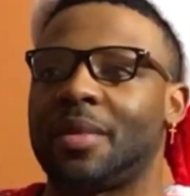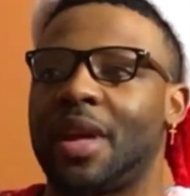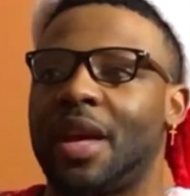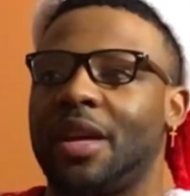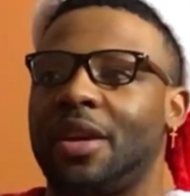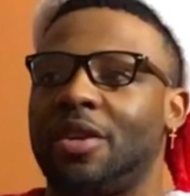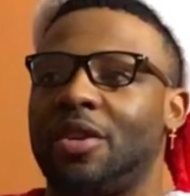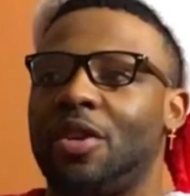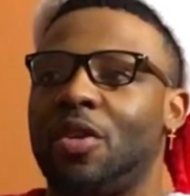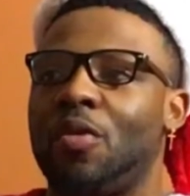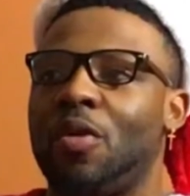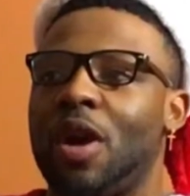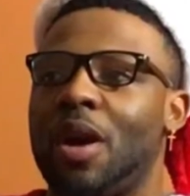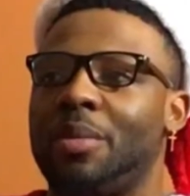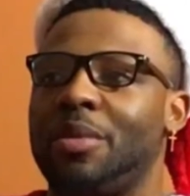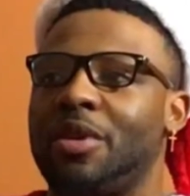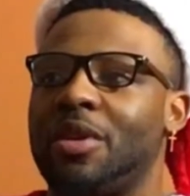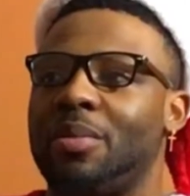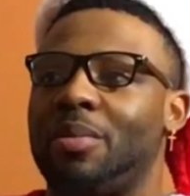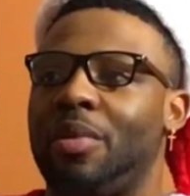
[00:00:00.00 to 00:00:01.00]
And you don't
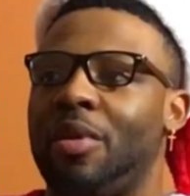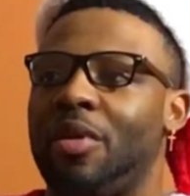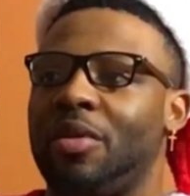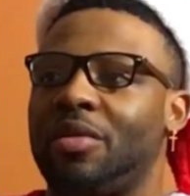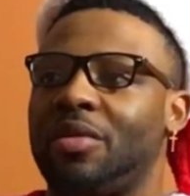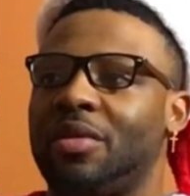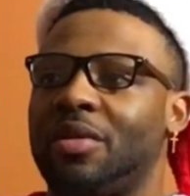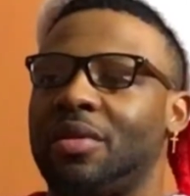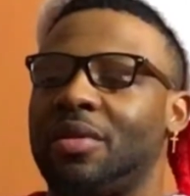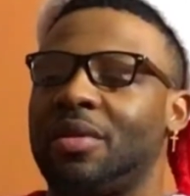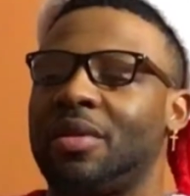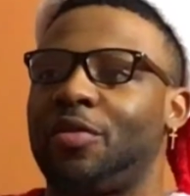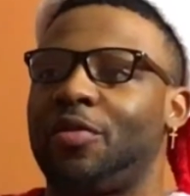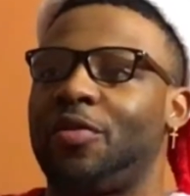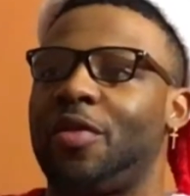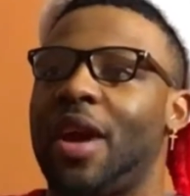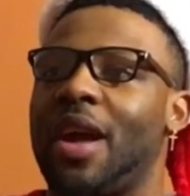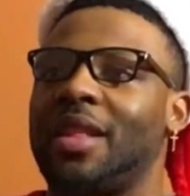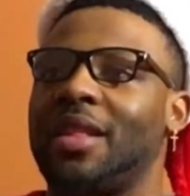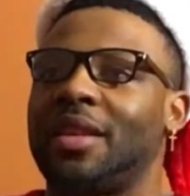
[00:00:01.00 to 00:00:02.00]
want to be the person
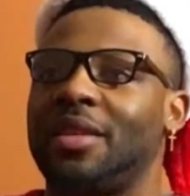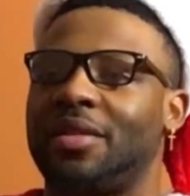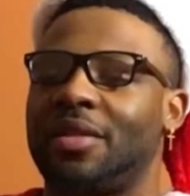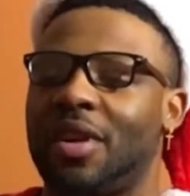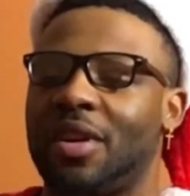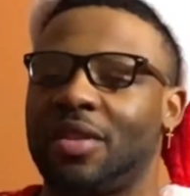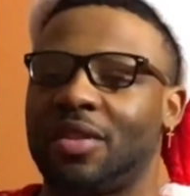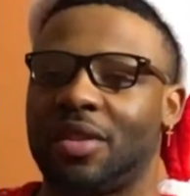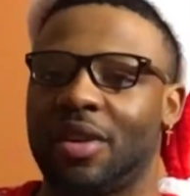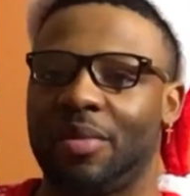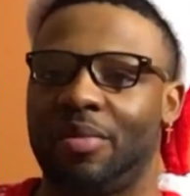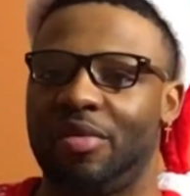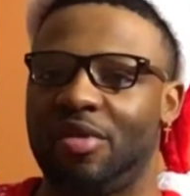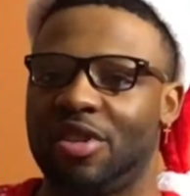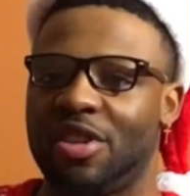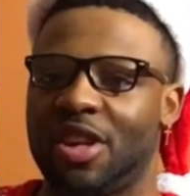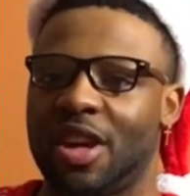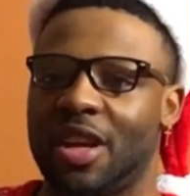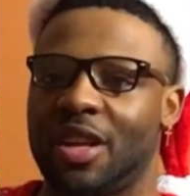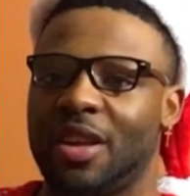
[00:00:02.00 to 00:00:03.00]
finally starting to
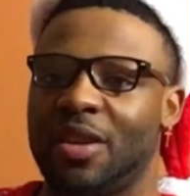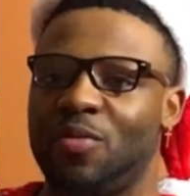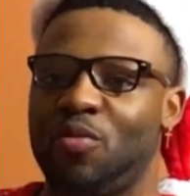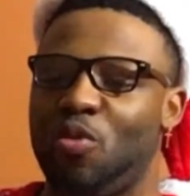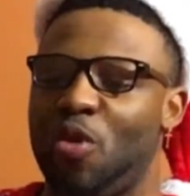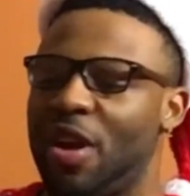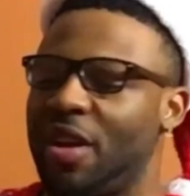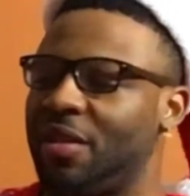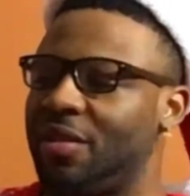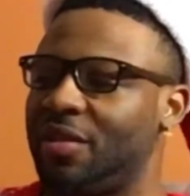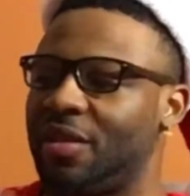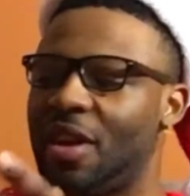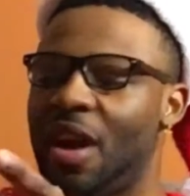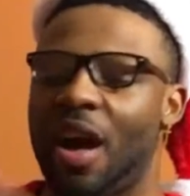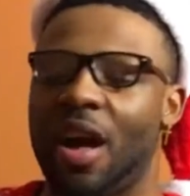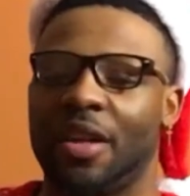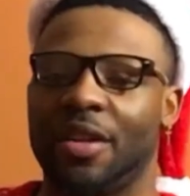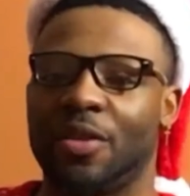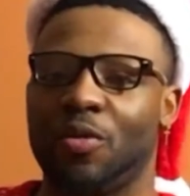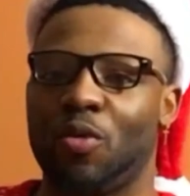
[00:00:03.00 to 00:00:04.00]
appreciate it when it's
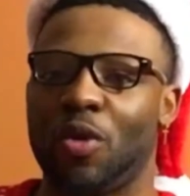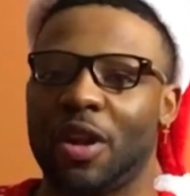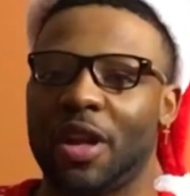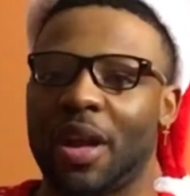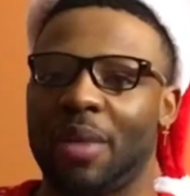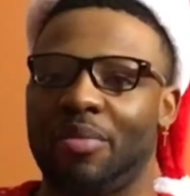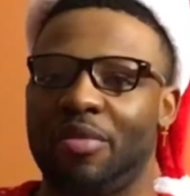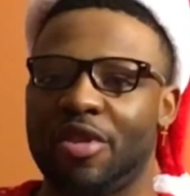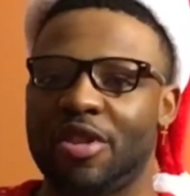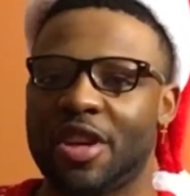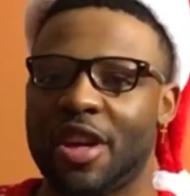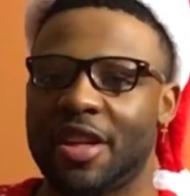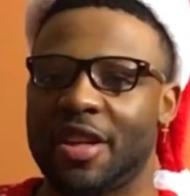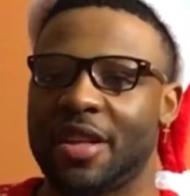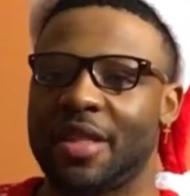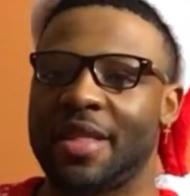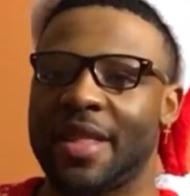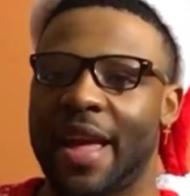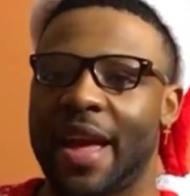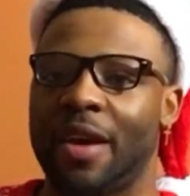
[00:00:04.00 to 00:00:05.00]
gone. You want to appreciate
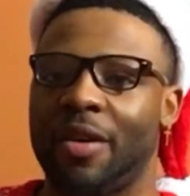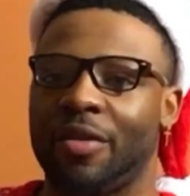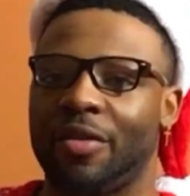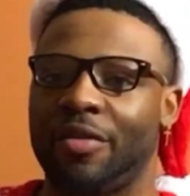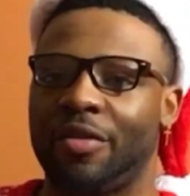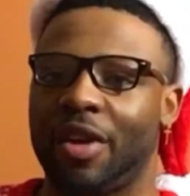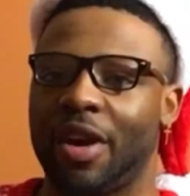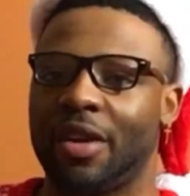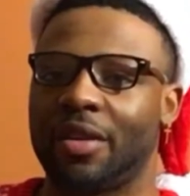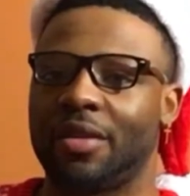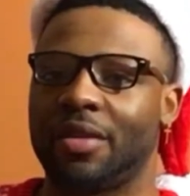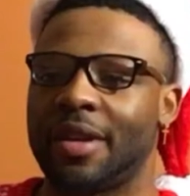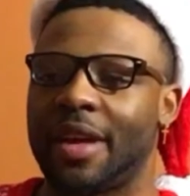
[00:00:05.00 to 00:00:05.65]
it now, right?